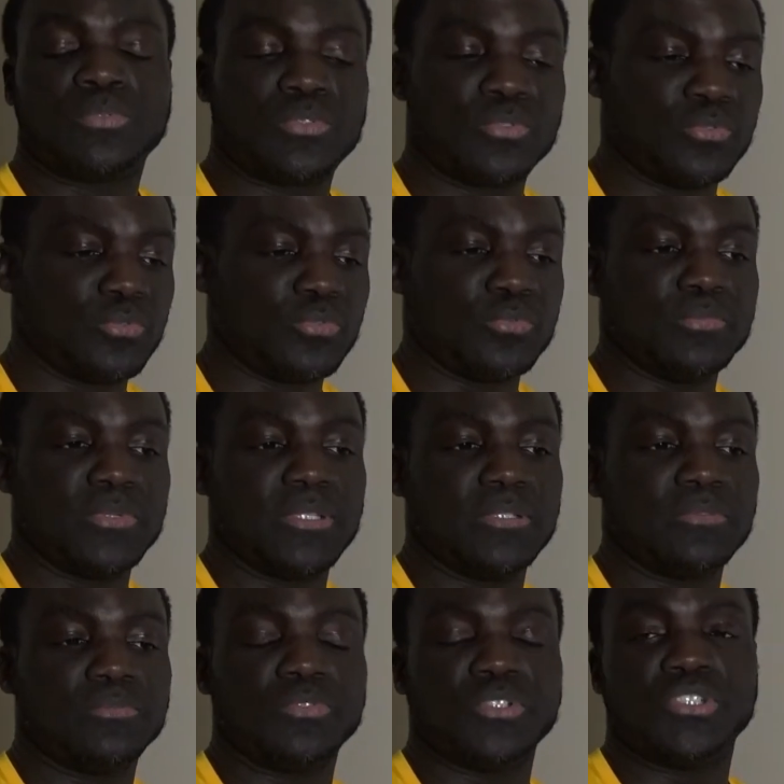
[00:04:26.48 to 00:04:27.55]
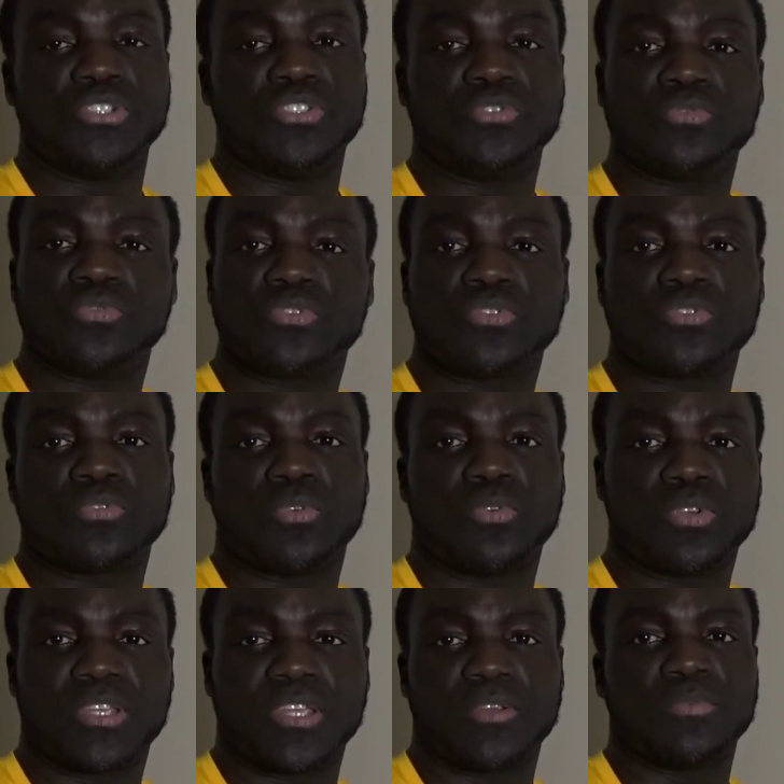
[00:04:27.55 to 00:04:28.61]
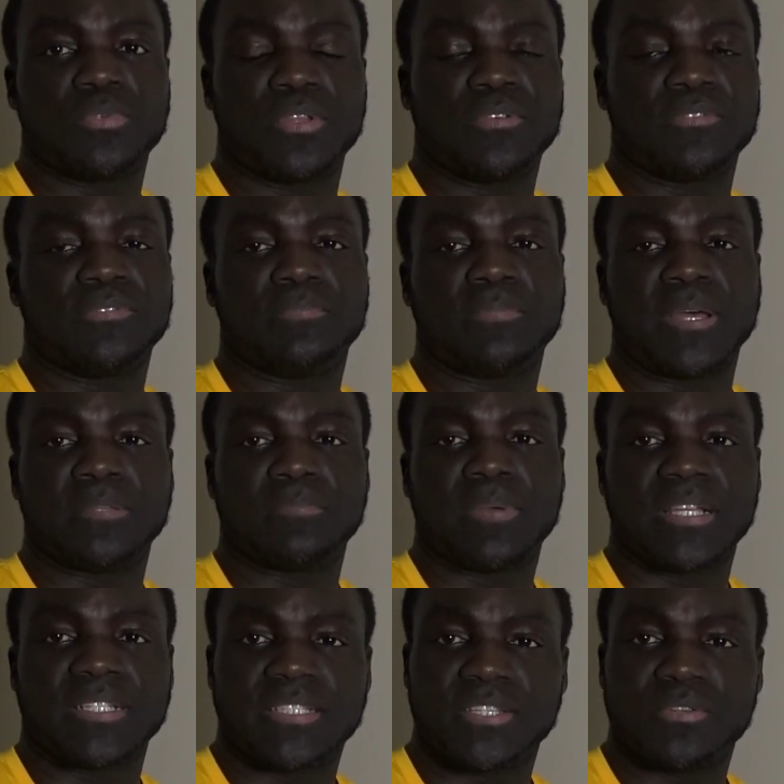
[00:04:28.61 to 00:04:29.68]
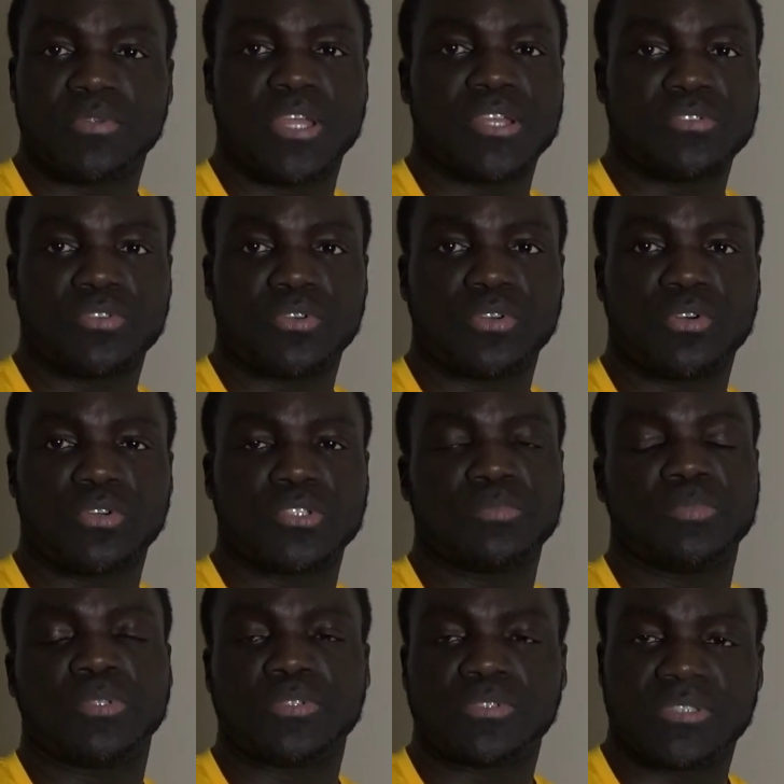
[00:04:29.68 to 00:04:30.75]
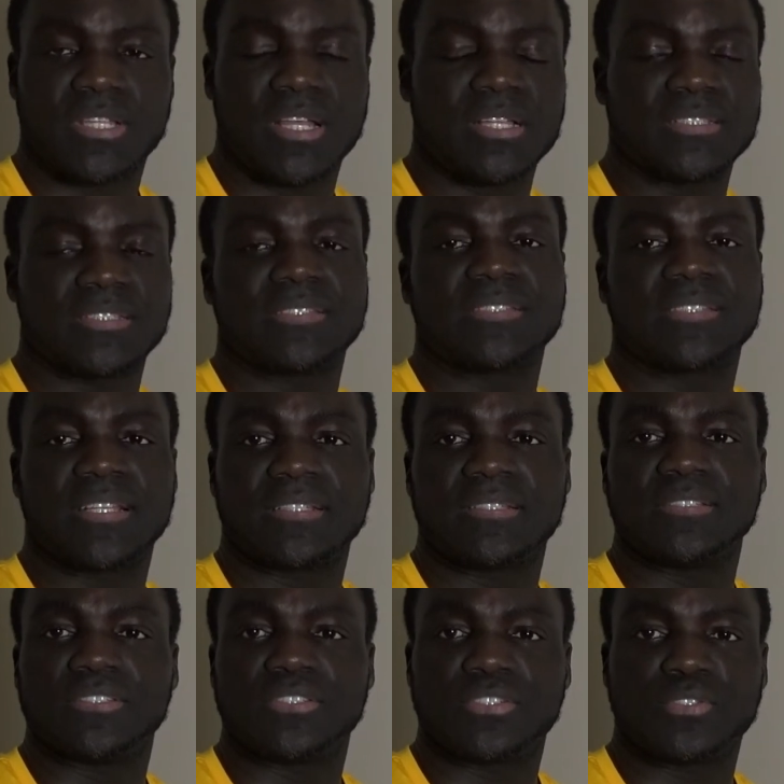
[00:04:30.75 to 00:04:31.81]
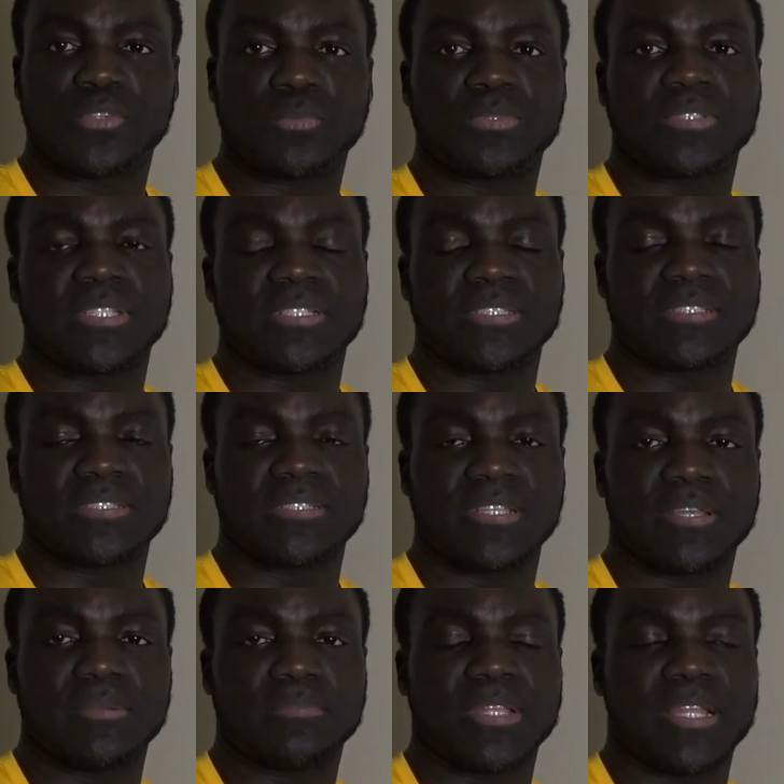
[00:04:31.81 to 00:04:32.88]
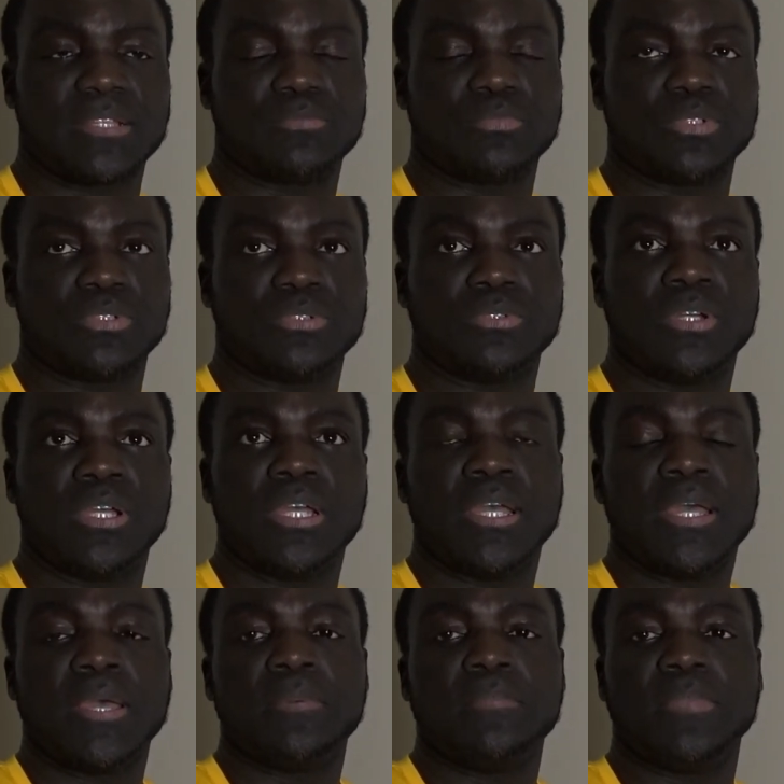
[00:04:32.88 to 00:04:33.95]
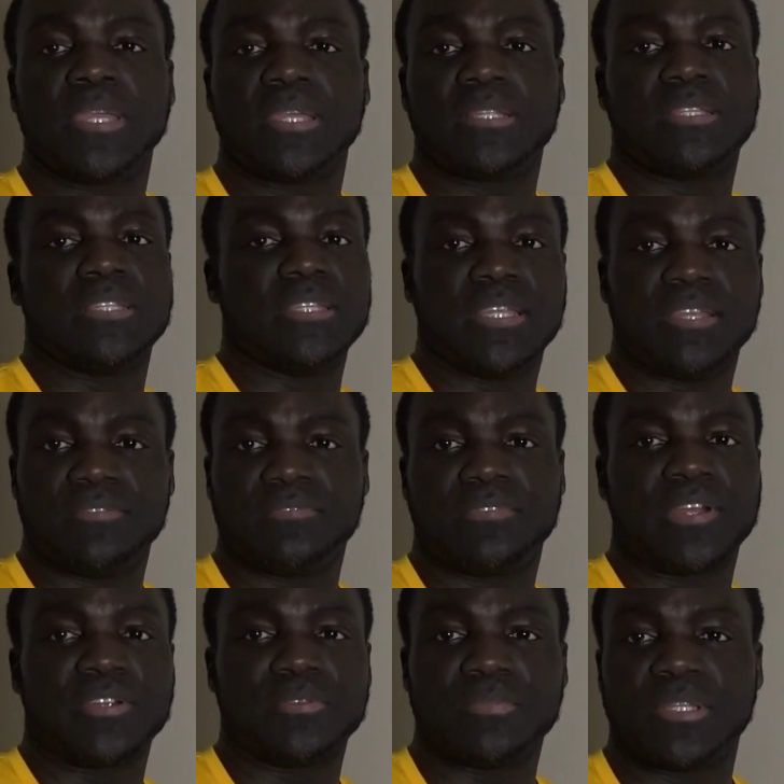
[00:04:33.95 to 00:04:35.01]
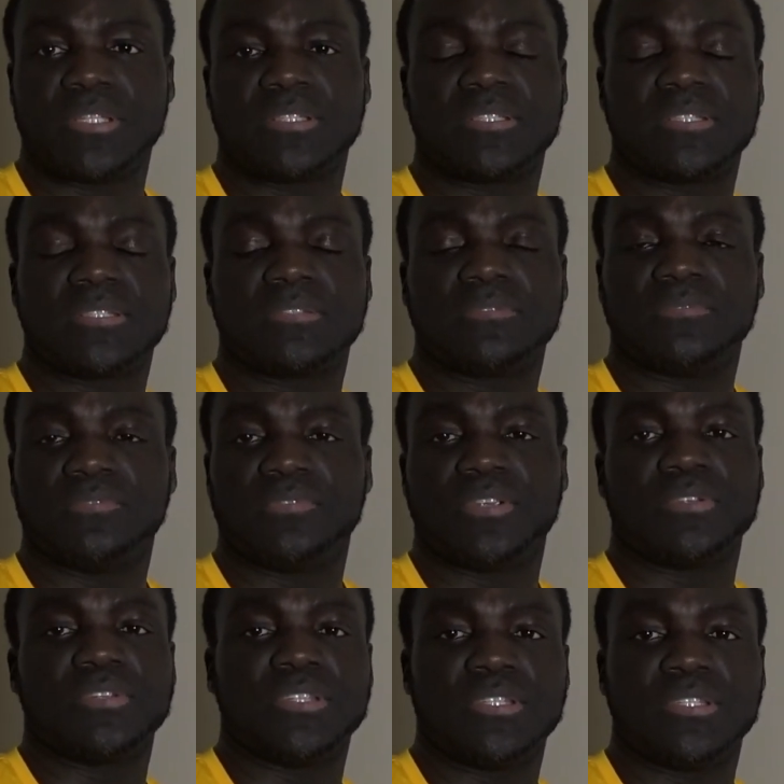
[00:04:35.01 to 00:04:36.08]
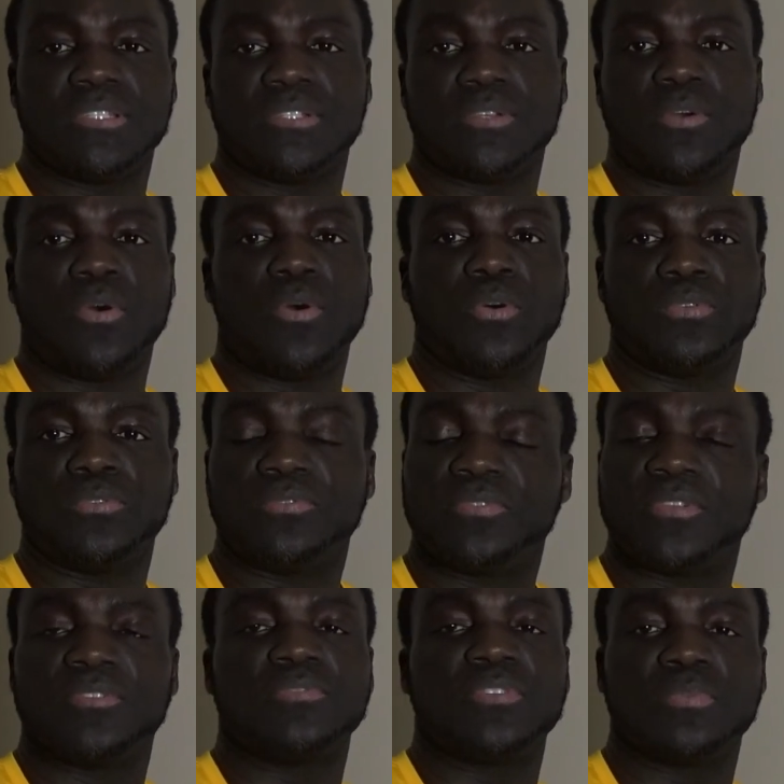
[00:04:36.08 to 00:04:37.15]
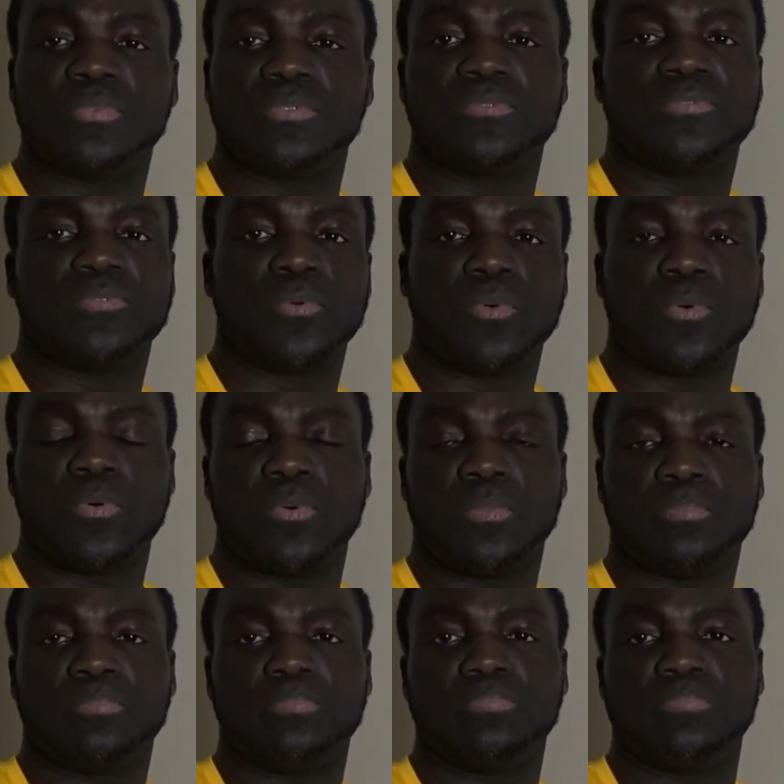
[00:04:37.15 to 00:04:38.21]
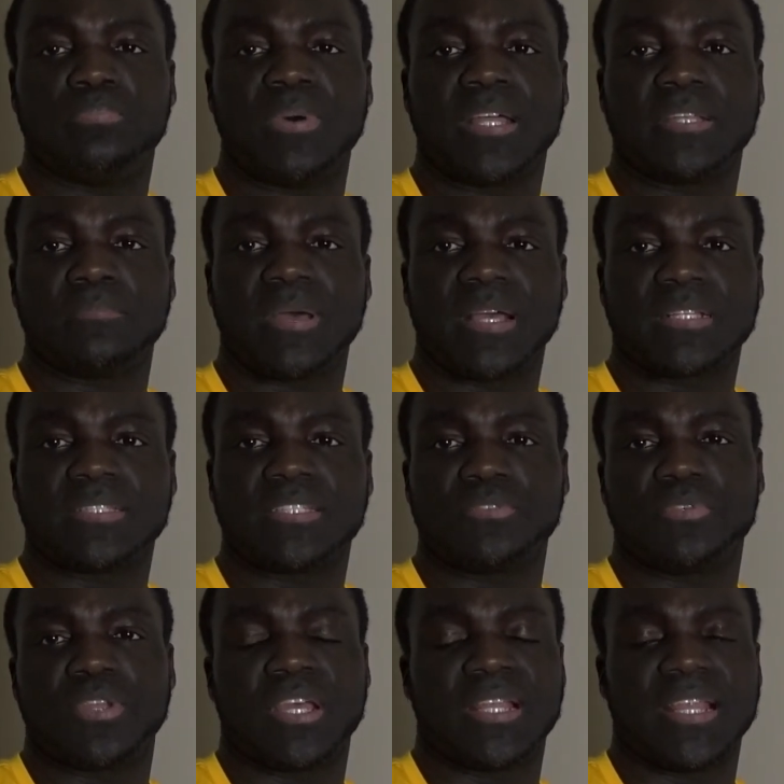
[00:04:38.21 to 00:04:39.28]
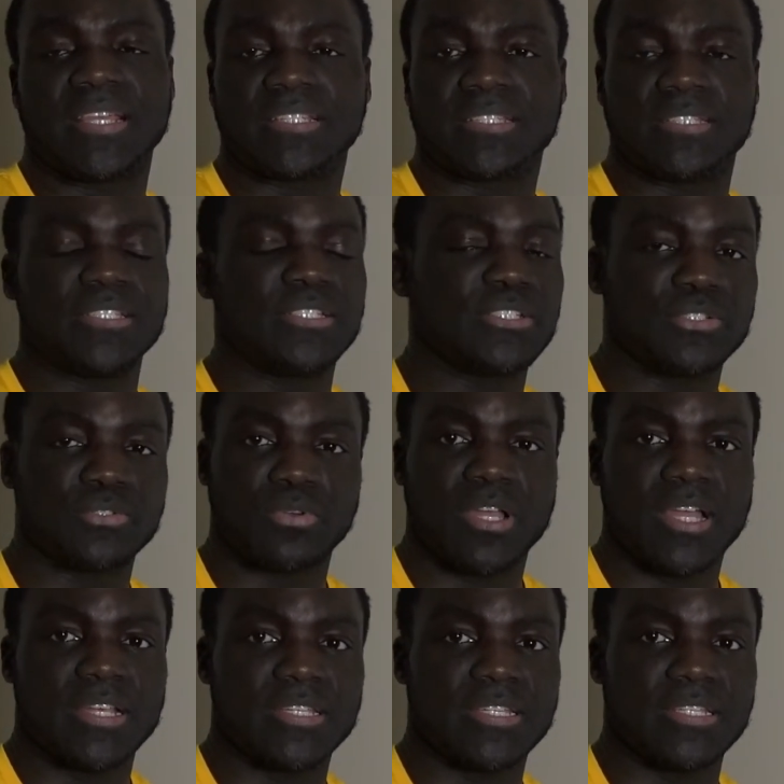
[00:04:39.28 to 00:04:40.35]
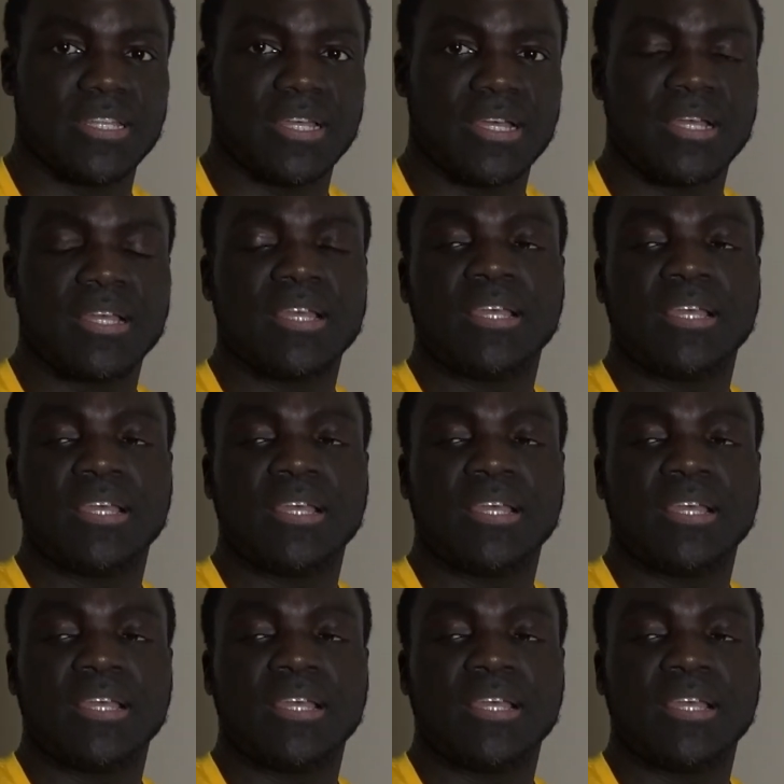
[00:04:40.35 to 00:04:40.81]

to reduce or get rid of bad bacteria in your gut, because it has certain substance in them that will make the environment very unfavorable for bad bacteria like yeast or candida,